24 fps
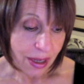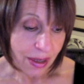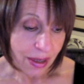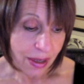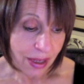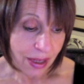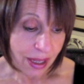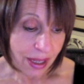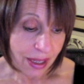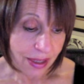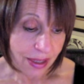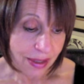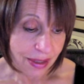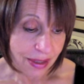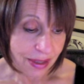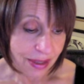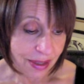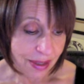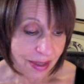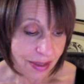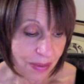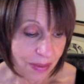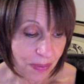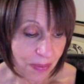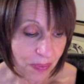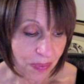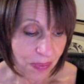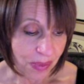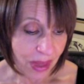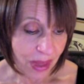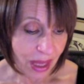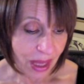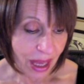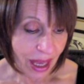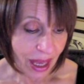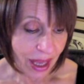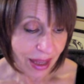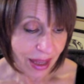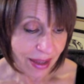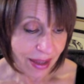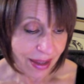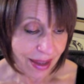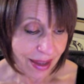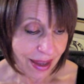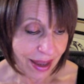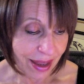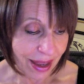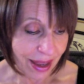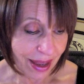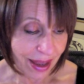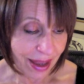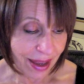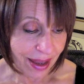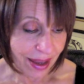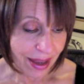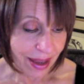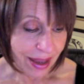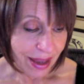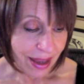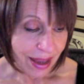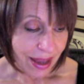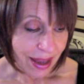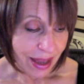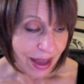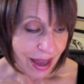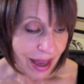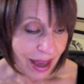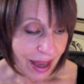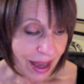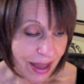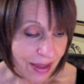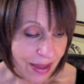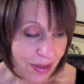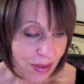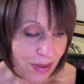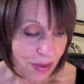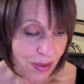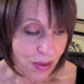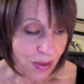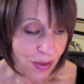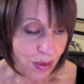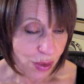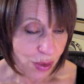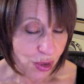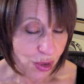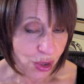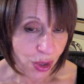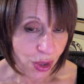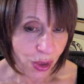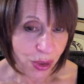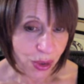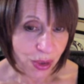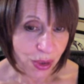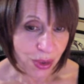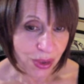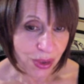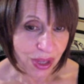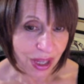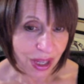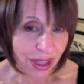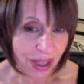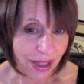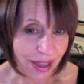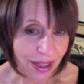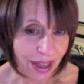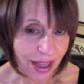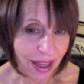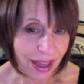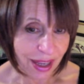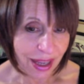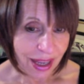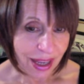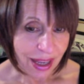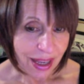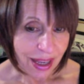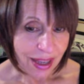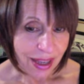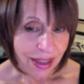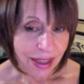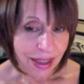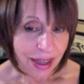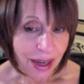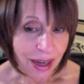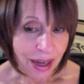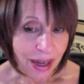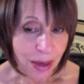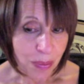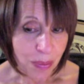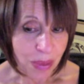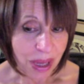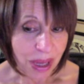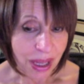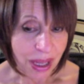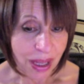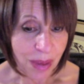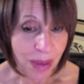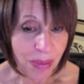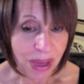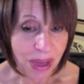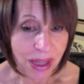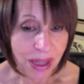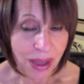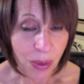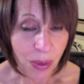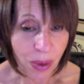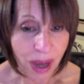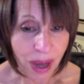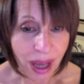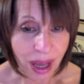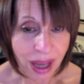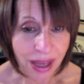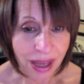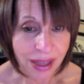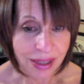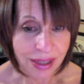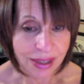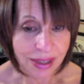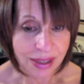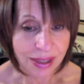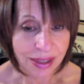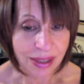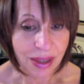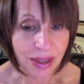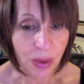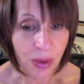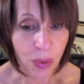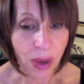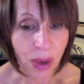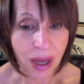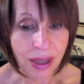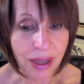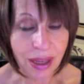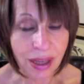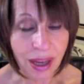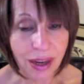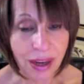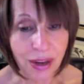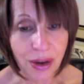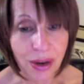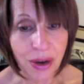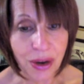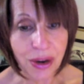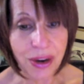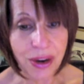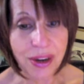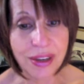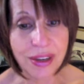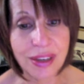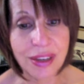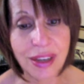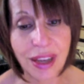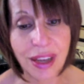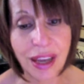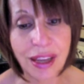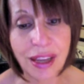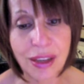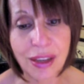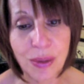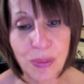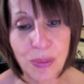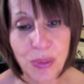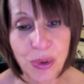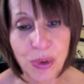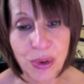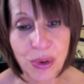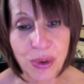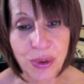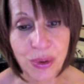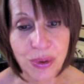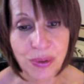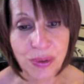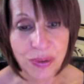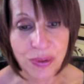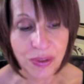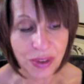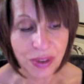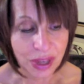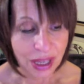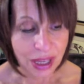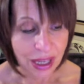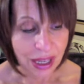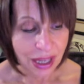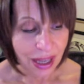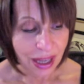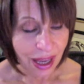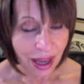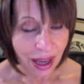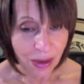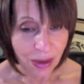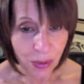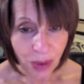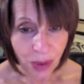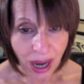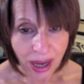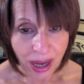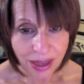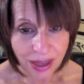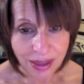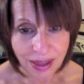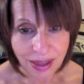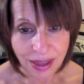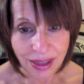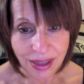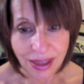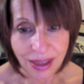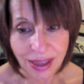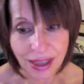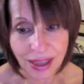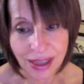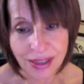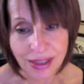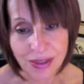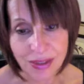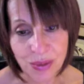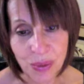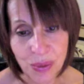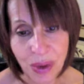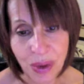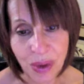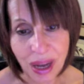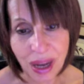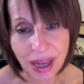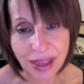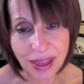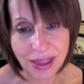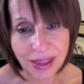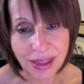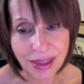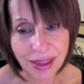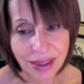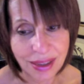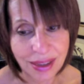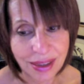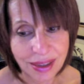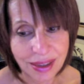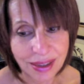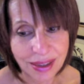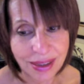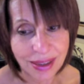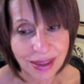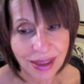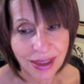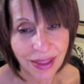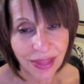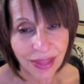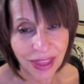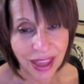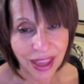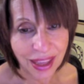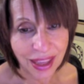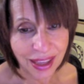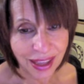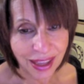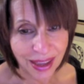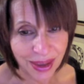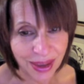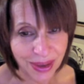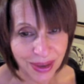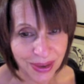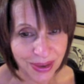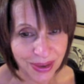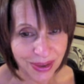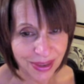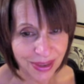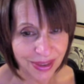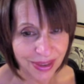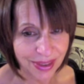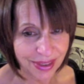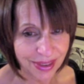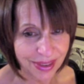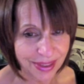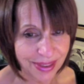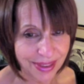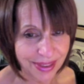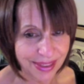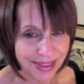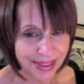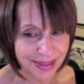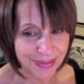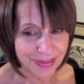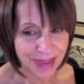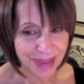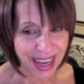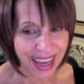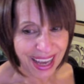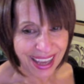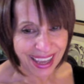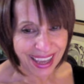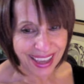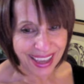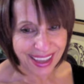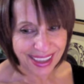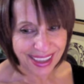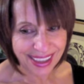this, and, uh, and to show you that uh, there are many, many ways that one can learn and improve, and writing is one. Thank you. Bye.